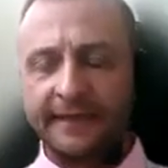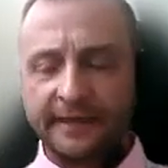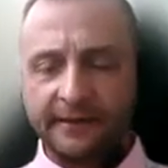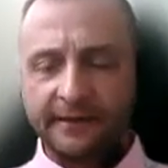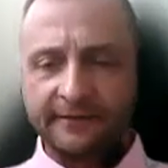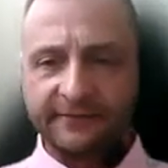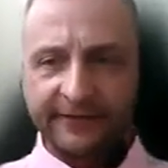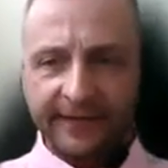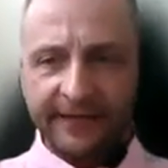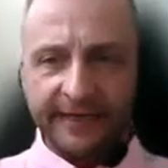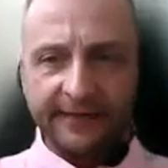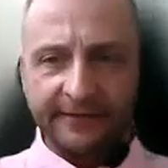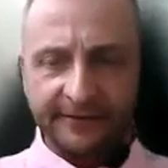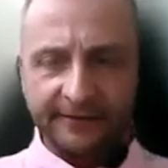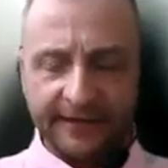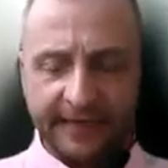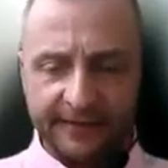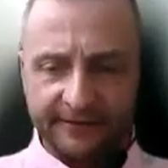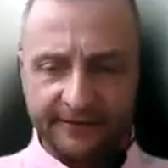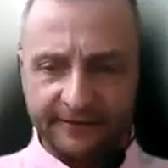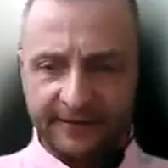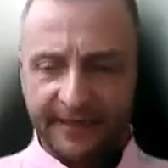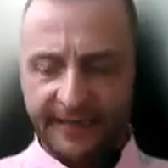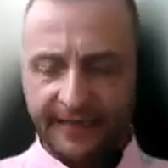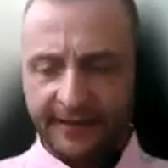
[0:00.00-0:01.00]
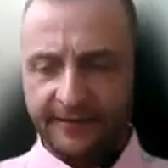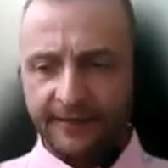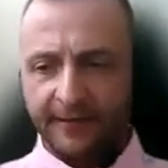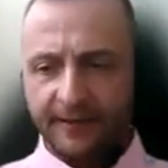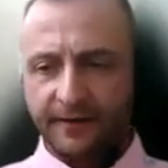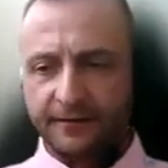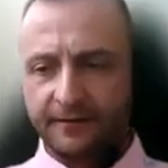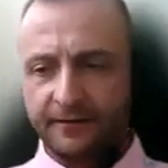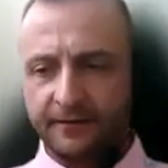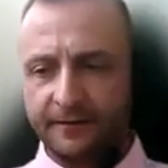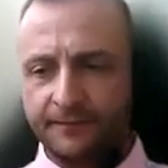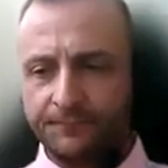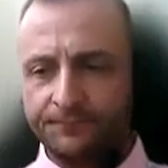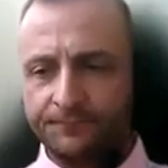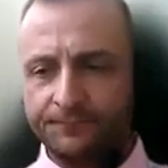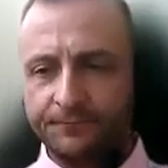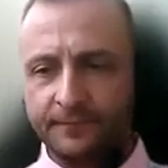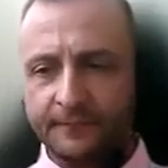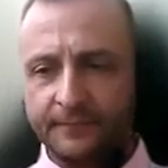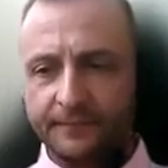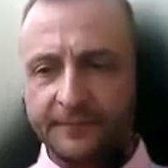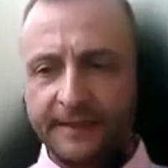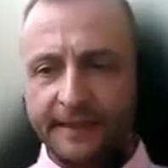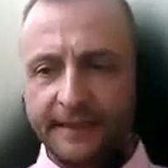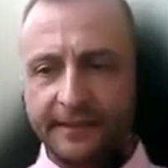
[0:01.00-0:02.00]
and then take that data
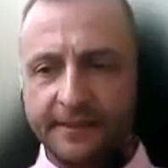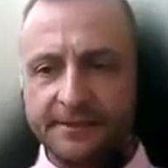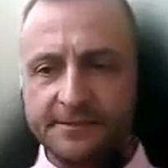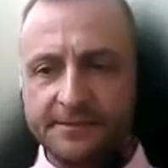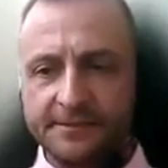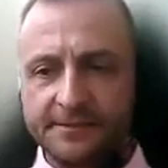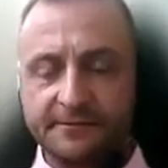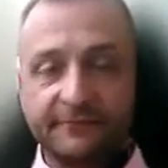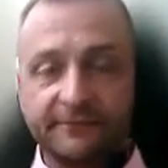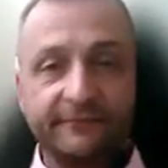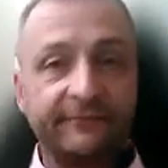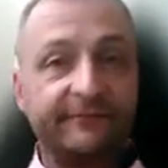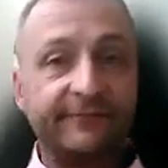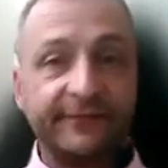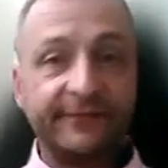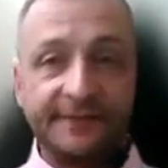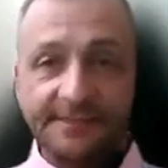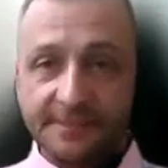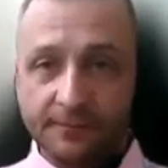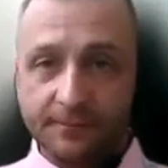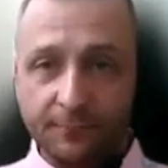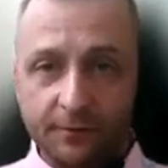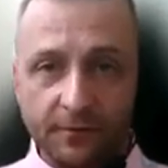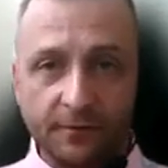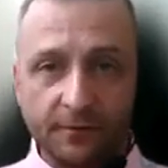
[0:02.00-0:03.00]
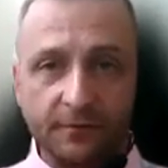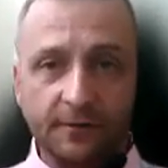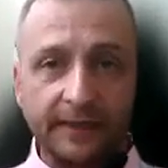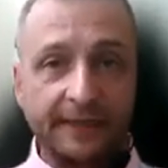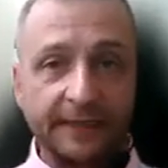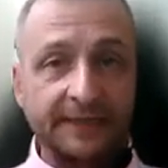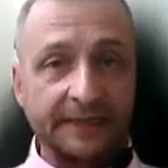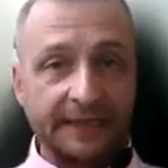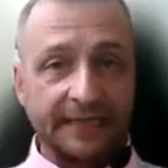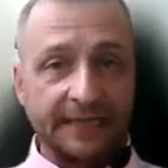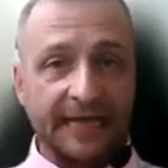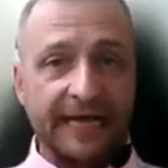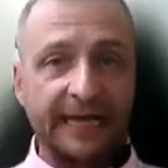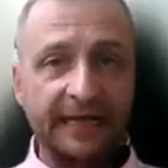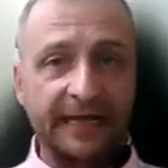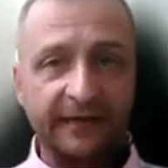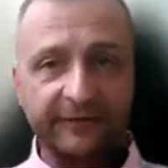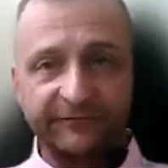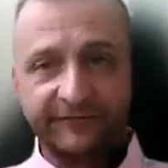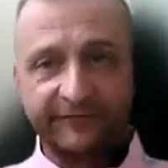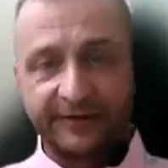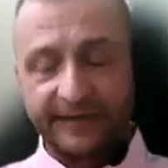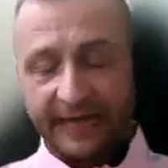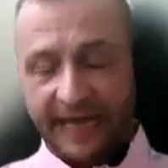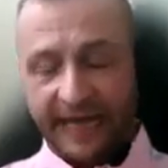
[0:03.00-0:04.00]
that is visible and
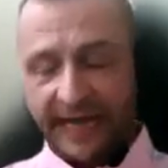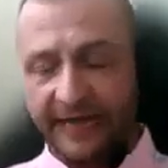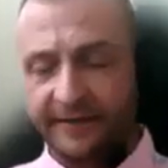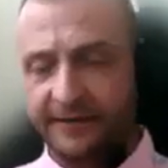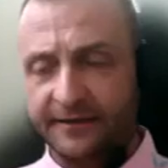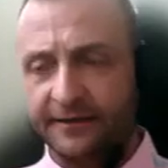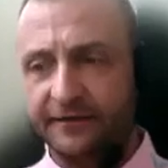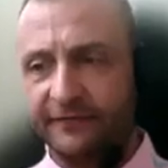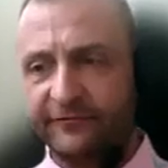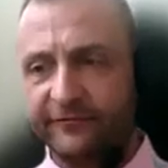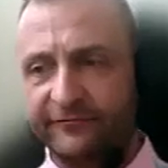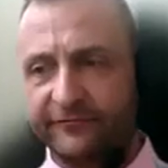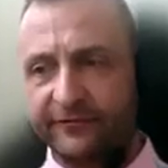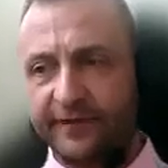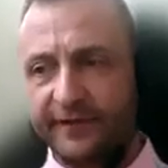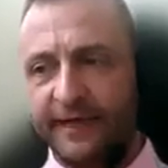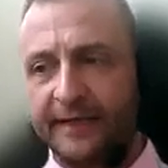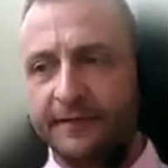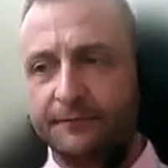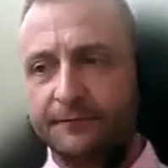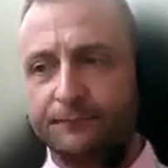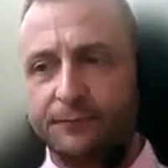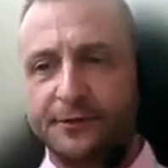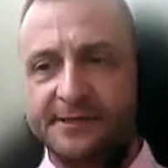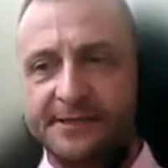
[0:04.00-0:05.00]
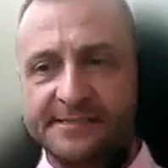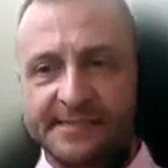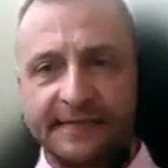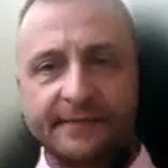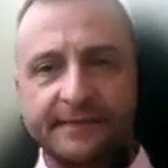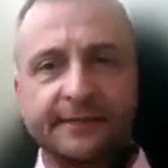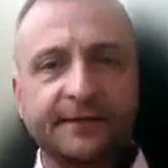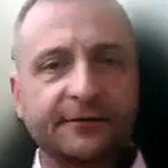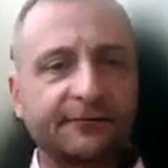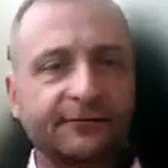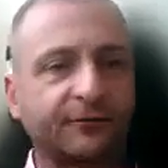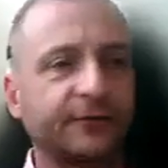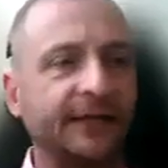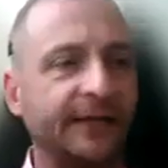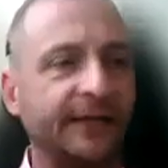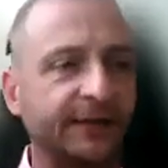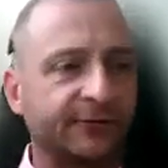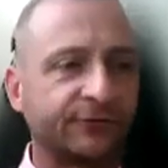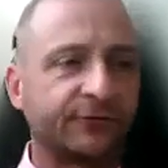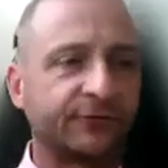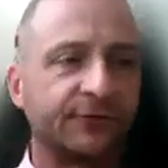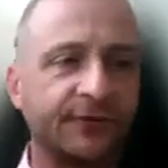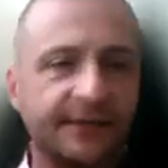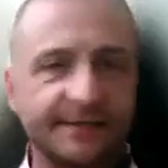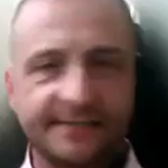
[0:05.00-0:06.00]
live and active and present that to the
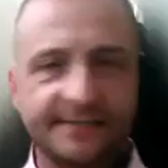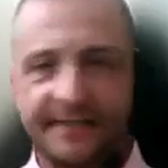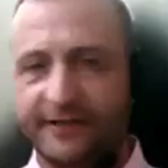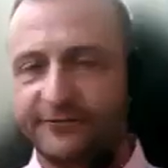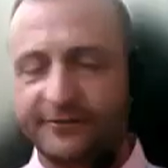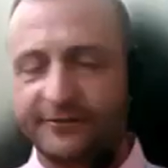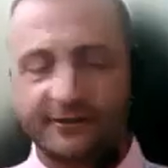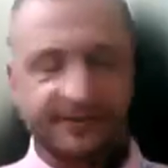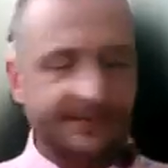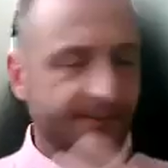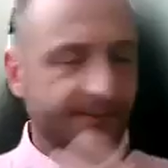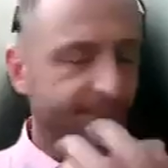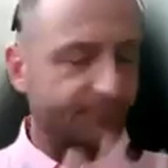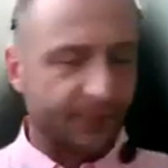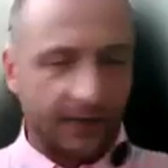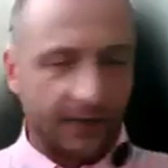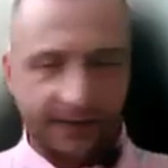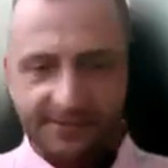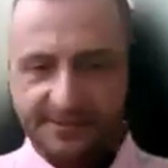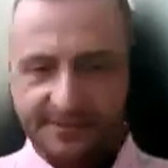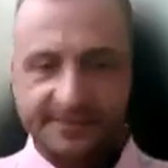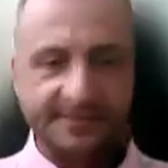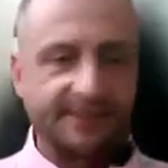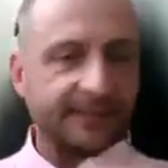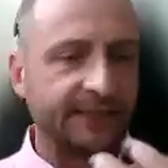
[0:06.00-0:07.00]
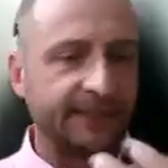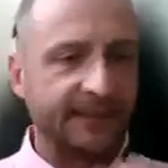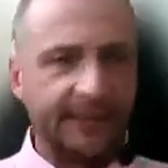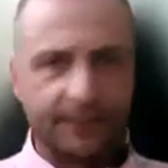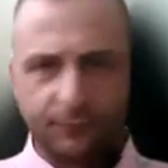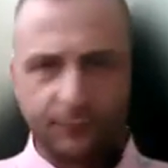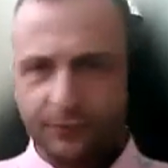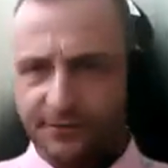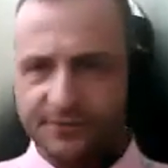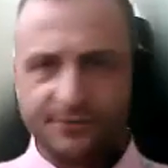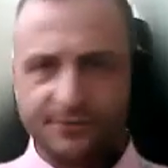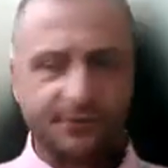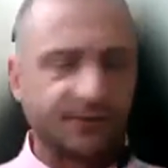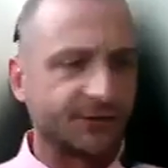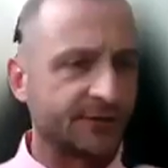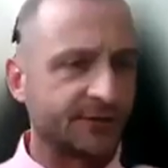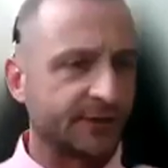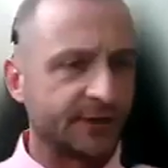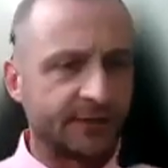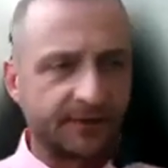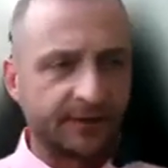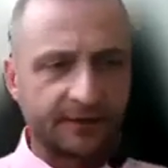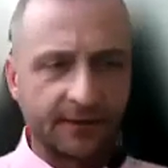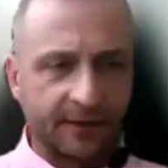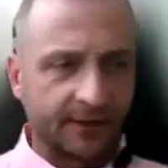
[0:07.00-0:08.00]
attorneys after some processing, keyword
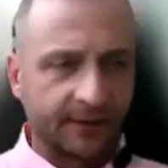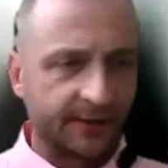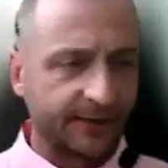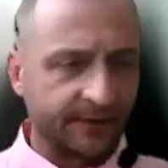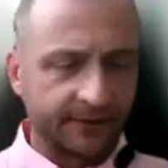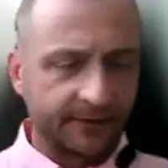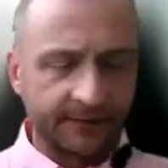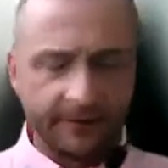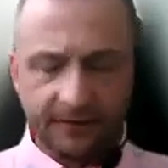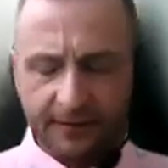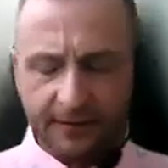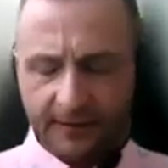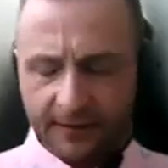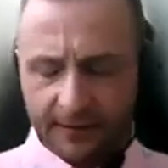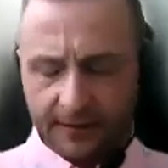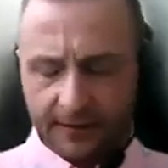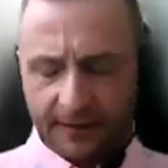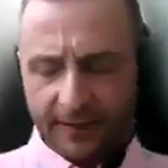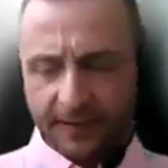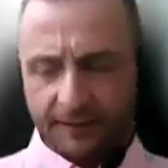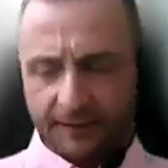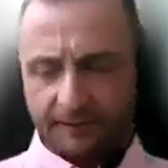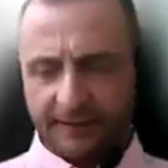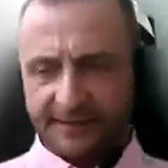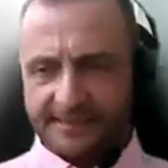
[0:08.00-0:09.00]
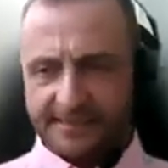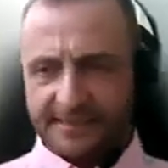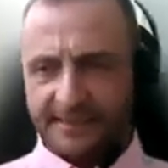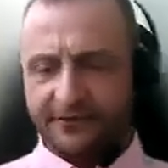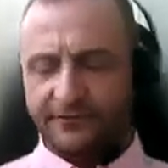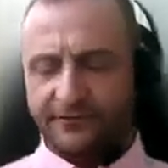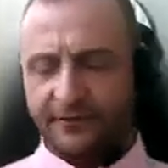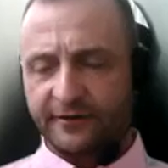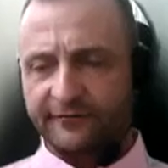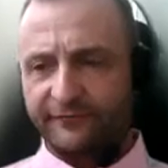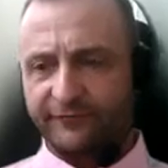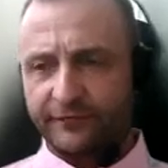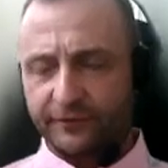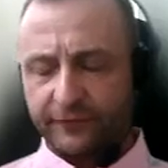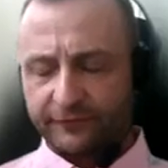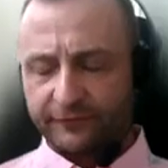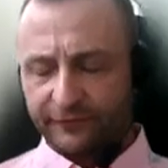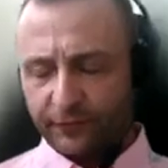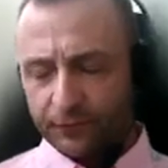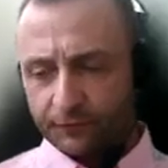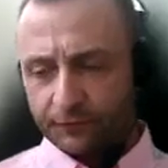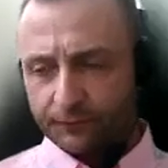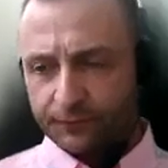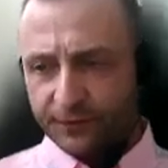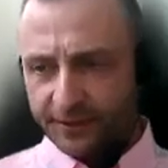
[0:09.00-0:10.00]
searching, culling, etc., for
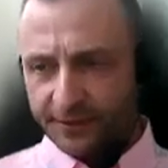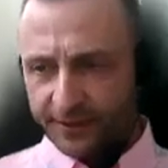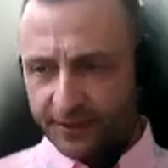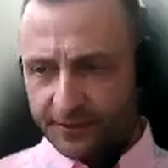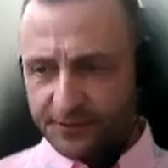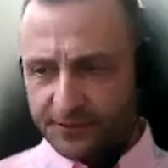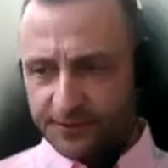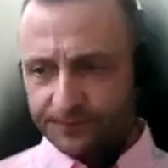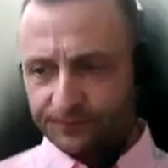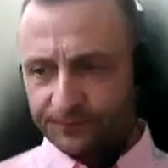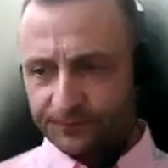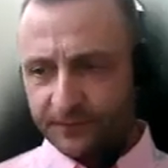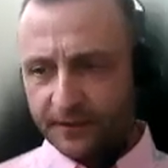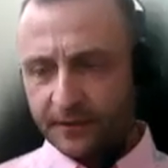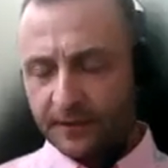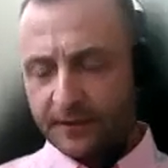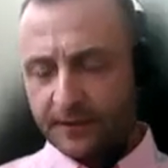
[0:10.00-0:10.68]
review and production.